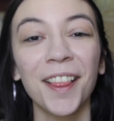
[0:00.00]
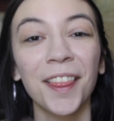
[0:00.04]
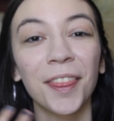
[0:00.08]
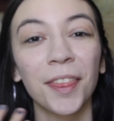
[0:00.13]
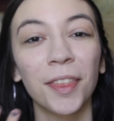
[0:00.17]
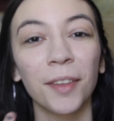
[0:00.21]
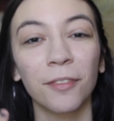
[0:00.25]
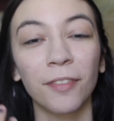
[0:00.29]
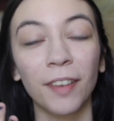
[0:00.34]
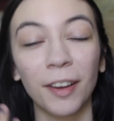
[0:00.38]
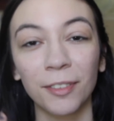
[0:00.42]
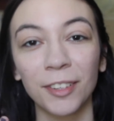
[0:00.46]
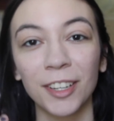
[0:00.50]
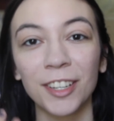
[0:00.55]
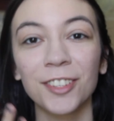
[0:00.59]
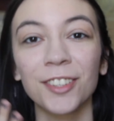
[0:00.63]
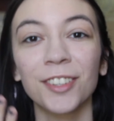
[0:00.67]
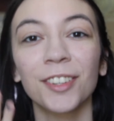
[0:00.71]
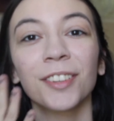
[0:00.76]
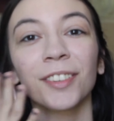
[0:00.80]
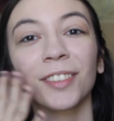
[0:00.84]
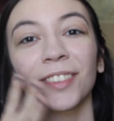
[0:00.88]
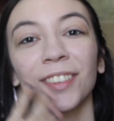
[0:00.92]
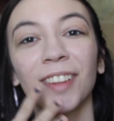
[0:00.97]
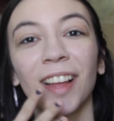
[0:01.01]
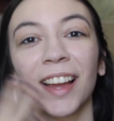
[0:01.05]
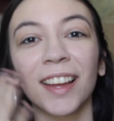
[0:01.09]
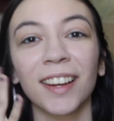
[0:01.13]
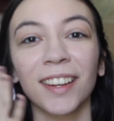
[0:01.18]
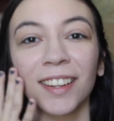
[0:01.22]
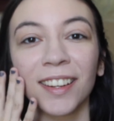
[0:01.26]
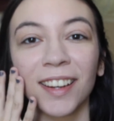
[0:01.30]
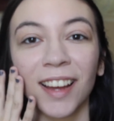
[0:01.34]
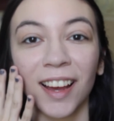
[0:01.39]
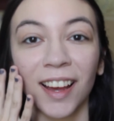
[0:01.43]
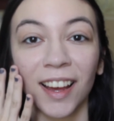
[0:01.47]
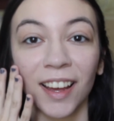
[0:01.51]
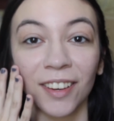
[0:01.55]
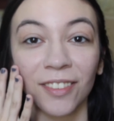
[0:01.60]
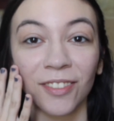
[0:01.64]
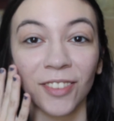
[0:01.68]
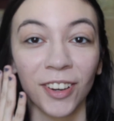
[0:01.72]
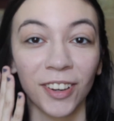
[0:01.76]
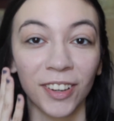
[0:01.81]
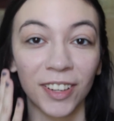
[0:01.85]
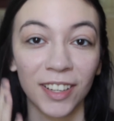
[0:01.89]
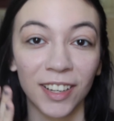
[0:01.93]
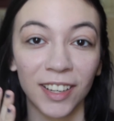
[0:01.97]
The foundation glided on
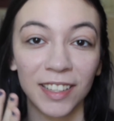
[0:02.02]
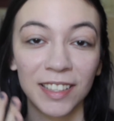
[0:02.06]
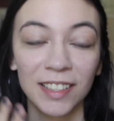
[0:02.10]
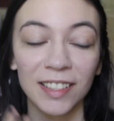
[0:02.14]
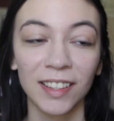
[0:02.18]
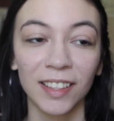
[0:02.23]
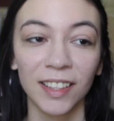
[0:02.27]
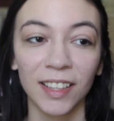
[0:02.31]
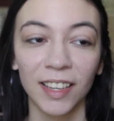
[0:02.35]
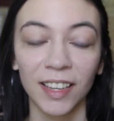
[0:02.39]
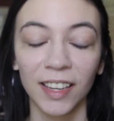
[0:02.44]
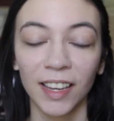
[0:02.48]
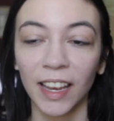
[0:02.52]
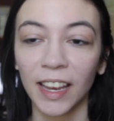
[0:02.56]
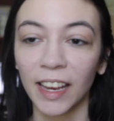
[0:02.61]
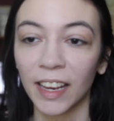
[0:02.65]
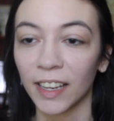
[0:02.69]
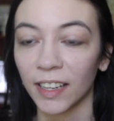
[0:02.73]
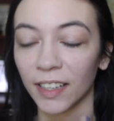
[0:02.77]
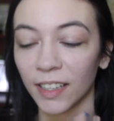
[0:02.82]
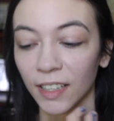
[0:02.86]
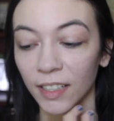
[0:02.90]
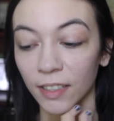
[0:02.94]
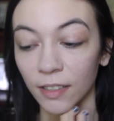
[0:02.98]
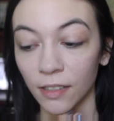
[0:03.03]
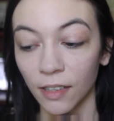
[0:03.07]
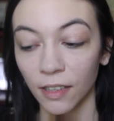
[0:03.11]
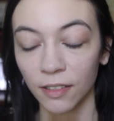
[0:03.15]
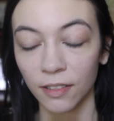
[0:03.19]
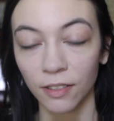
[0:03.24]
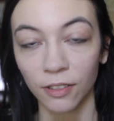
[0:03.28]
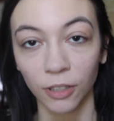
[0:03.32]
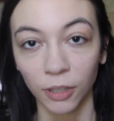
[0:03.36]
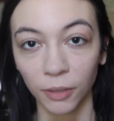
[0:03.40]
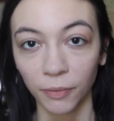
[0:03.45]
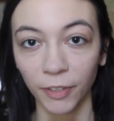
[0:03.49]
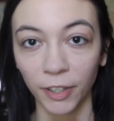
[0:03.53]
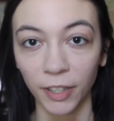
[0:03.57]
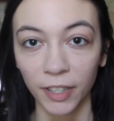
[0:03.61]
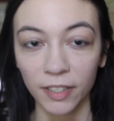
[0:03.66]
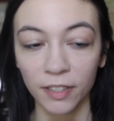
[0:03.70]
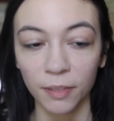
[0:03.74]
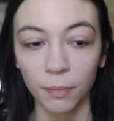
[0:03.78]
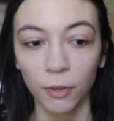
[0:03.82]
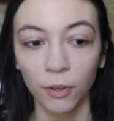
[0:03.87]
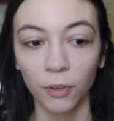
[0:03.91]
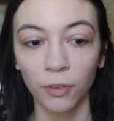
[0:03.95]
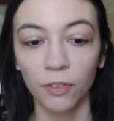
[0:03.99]
very nicely and it does look very
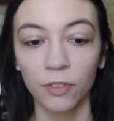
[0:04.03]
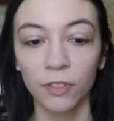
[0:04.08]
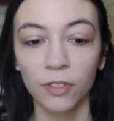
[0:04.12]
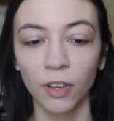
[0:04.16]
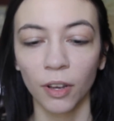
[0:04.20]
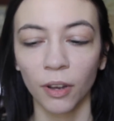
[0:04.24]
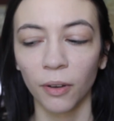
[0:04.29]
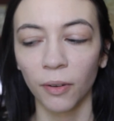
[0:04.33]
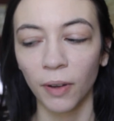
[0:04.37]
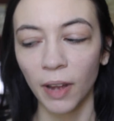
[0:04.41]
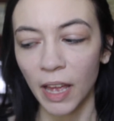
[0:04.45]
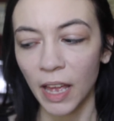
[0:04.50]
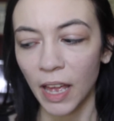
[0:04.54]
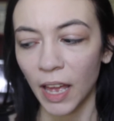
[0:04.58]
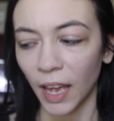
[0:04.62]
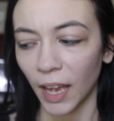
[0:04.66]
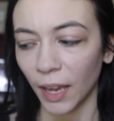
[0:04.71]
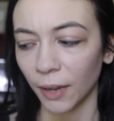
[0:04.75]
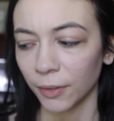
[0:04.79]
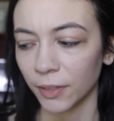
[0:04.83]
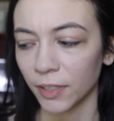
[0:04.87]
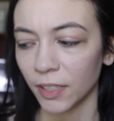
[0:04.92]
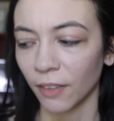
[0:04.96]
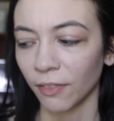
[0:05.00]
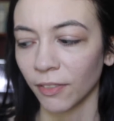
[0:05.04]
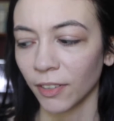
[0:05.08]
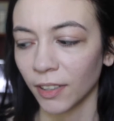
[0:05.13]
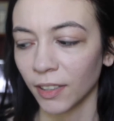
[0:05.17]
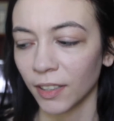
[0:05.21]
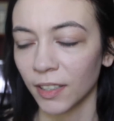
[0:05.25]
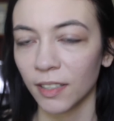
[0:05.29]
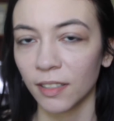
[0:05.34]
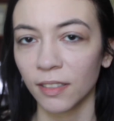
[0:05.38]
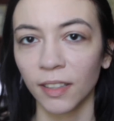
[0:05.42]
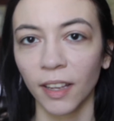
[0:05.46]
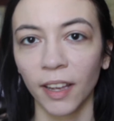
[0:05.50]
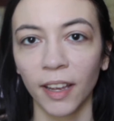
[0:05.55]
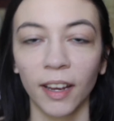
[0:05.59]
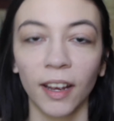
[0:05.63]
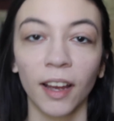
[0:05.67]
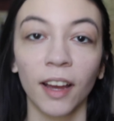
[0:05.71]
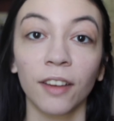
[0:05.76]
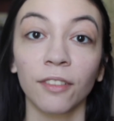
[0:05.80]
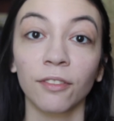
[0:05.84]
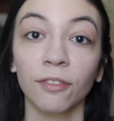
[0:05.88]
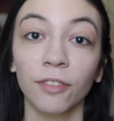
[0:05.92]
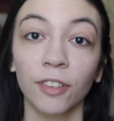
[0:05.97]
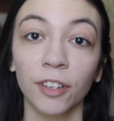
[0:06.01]
smooth, so I would definitely say
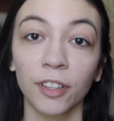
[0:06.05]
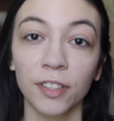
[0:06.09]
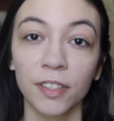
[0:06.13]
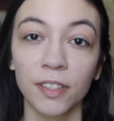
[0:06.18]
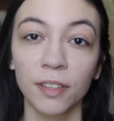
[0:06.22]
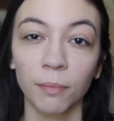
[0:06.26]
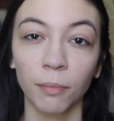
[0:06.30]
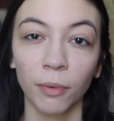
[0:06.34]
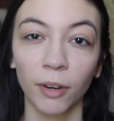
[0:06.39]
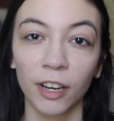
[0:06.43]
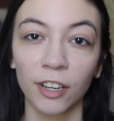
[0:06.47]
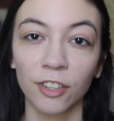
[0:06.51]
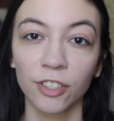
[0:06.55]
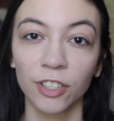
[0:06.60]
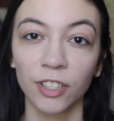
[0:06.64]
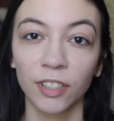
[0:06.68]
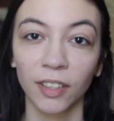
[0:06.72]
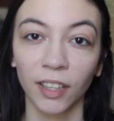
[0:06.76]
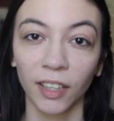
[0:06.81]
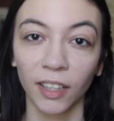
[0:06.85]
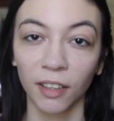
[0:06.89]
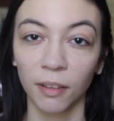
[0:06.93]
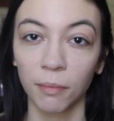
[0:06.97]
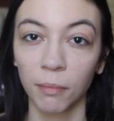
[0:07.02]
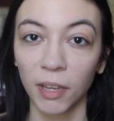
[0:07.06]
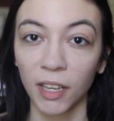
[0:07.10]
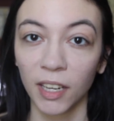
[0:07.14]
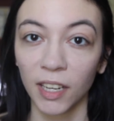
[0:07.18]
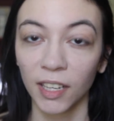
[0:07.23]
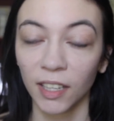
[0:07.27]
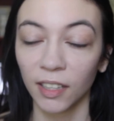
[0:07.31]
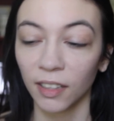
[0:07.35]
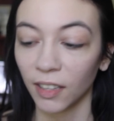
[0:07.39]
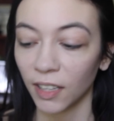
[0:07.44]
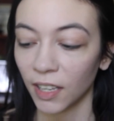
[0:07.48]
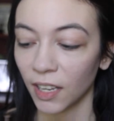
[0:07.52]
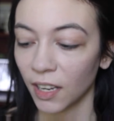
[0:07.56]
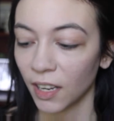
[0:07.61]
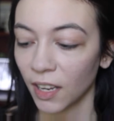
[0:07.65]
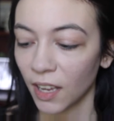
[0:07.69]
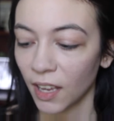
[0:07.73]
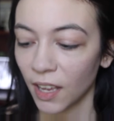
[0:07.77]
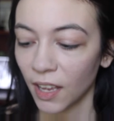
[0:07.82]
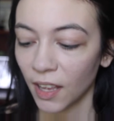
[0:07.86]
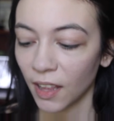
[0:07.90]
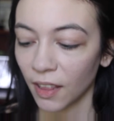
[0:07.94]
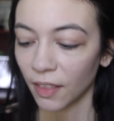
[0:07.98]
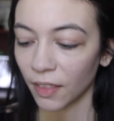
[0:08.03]
on first impression, like immediately,
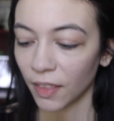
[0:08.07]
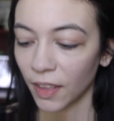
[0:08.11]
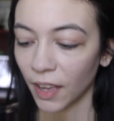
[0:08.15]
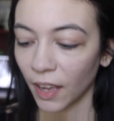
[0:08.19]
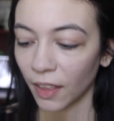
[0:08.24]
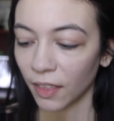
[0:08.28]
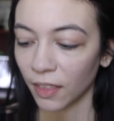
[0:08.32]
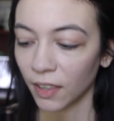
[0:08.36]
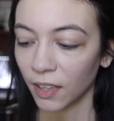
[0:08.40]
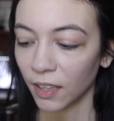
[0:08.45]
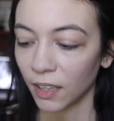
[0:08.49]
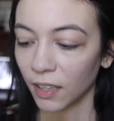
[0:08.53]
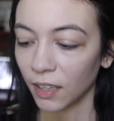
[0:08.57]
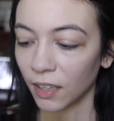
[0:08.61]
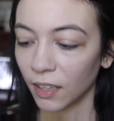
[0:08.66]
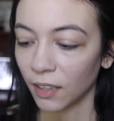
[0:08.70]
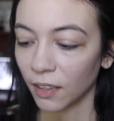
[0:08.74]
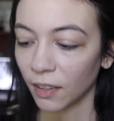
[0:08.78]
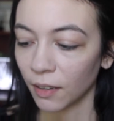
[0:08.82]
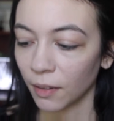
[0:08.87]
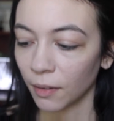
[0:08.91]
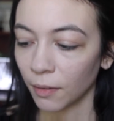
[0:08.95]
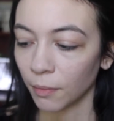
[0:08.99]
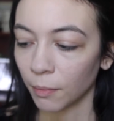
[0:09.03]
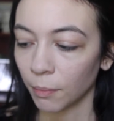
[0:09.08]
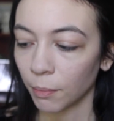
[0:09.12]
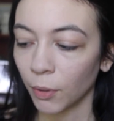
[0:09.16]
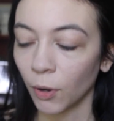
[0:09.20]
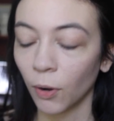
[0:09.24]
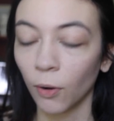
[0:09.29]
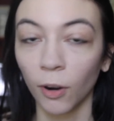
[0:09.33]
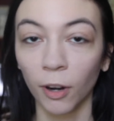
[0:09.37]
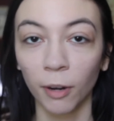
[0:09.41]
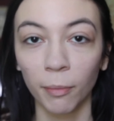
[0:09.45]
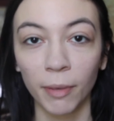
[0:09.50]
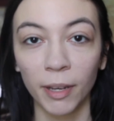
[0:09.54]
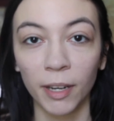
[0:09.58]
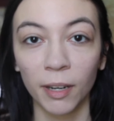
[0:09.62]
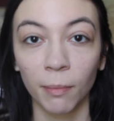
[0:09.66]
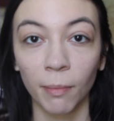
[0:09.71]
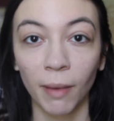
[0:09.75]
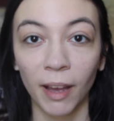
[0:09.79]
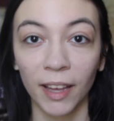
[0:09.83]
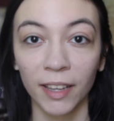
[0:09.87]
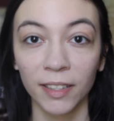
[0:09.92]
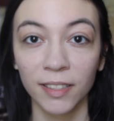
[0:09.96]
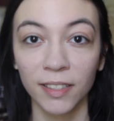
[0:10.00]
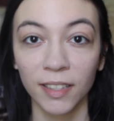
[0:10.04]
that the pore
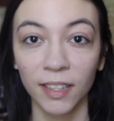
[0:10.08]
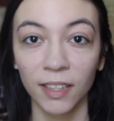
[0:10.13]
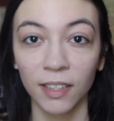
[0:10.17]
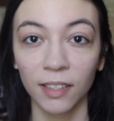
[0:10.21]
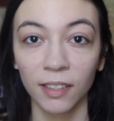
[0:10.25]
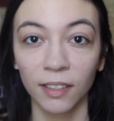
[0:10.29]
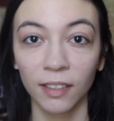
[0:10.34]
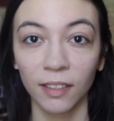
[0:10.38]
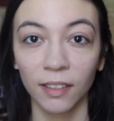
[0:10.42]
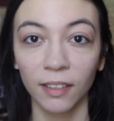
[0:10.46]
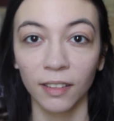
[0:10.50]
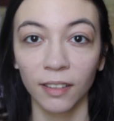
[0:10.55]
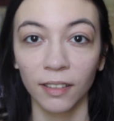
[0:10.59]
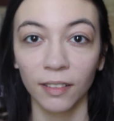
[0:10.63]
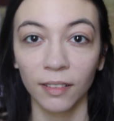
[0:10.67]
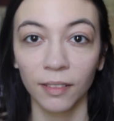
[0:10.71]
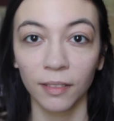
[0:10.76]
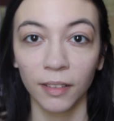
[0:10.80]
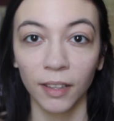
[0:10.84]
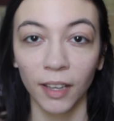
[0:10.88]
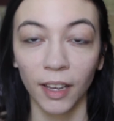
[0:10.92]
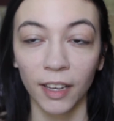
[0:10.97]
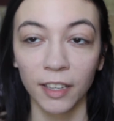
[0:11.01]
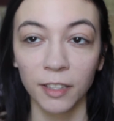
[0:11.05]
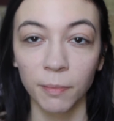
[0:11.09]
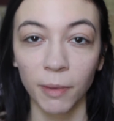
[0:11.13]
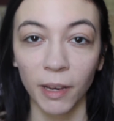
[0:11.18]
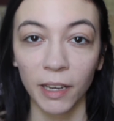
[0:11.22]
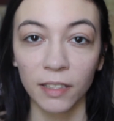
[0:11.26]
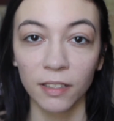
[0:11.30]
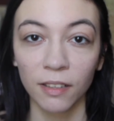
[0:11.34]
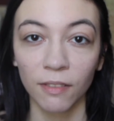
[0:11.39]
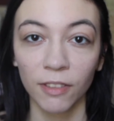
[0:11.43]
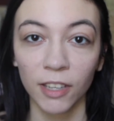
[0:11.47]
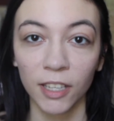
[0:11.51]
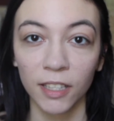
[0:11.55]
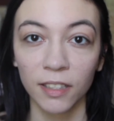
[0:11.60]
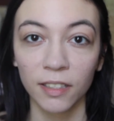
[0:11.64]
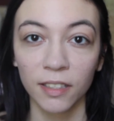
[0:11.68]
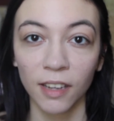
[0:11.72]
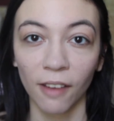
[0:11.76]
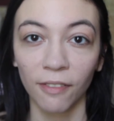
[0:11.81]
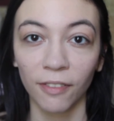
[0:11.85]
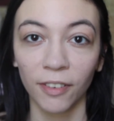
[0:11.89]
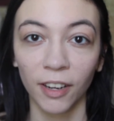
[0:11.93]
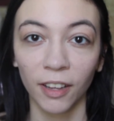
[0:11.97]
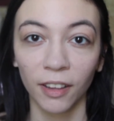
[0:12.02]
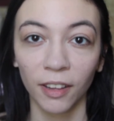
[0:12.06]
minimizing aspects of this
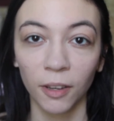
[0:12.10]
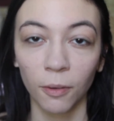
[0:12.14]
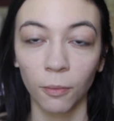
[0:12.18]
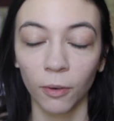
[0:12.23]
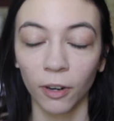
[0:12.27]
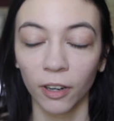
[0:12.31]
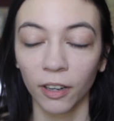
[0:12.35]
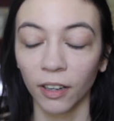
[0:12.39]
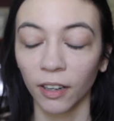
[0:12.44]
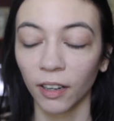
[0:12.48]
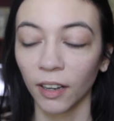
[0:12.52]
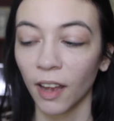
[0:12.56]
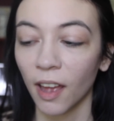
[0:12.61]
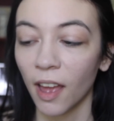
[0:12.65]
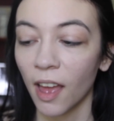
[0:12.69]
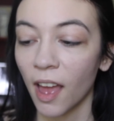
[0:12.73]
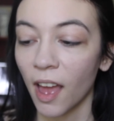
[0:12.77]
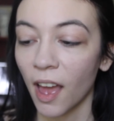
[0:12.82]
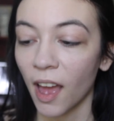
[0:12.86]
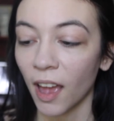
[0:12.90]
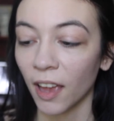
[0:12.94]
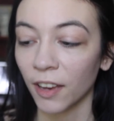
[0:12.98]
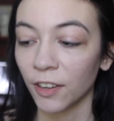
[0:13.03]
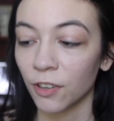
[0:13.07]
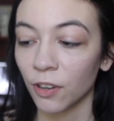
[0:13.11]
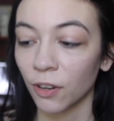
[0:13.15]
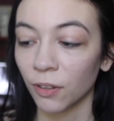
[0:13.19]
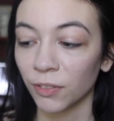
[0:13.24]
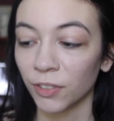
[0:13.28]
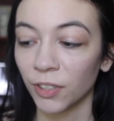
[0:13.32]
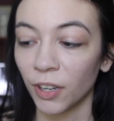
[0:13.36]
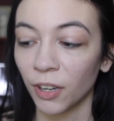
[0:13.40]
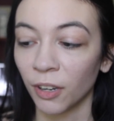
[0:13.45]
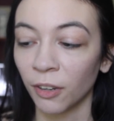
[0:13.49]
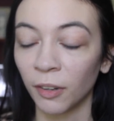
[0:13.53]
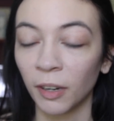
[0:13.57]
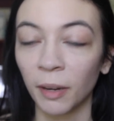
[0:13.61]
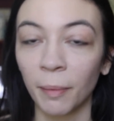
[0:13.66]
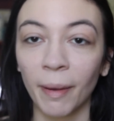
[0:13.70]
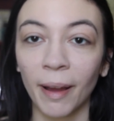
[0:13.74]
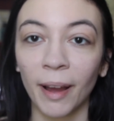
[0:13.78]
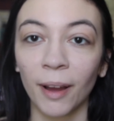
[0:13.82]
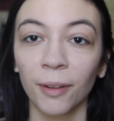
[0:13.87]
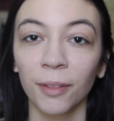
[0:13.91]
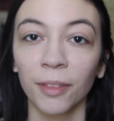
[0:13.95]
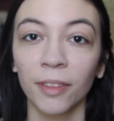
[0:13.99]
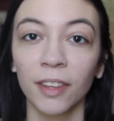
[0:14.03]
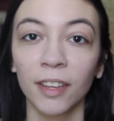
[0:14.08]
definitely work. I don't know
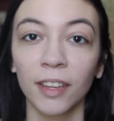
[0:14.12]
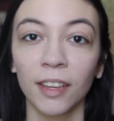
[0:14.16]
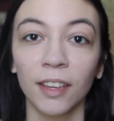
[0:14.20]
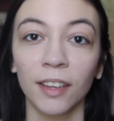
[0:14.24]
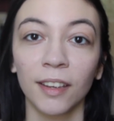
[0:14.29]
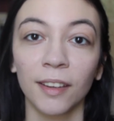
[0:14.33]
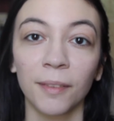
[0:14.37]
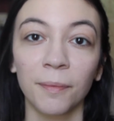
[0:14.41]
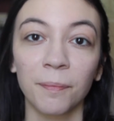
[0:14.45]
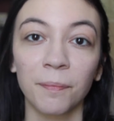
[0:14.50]
about the